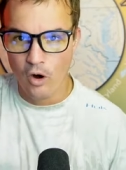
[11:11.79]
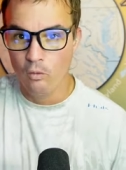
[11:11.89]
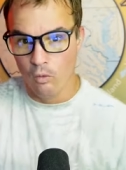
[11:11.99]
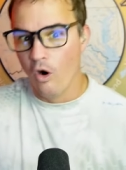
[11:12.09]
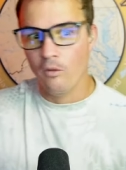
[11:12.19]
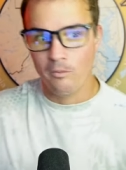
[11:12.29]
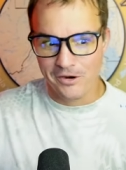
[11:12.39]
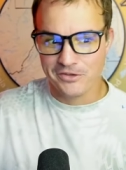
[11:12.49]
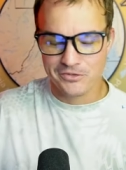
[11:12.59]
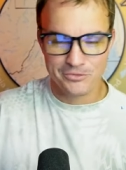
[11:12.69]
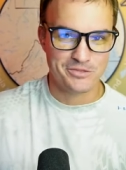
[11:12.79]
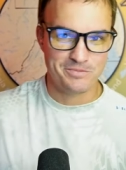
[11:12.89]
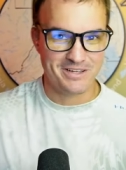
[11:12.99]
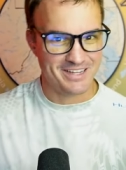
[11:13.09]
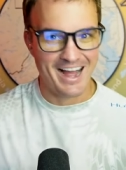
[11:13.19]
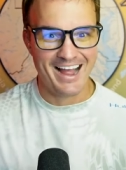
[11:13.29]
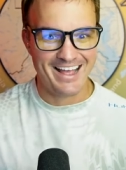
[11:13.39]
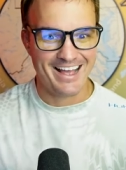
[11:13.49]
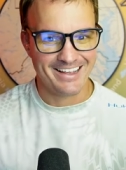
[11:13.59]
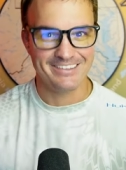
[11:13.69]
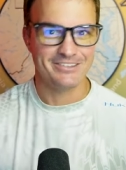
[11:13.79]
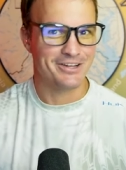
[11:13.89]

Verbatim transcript: a Walmart, sort of speak, kayak and,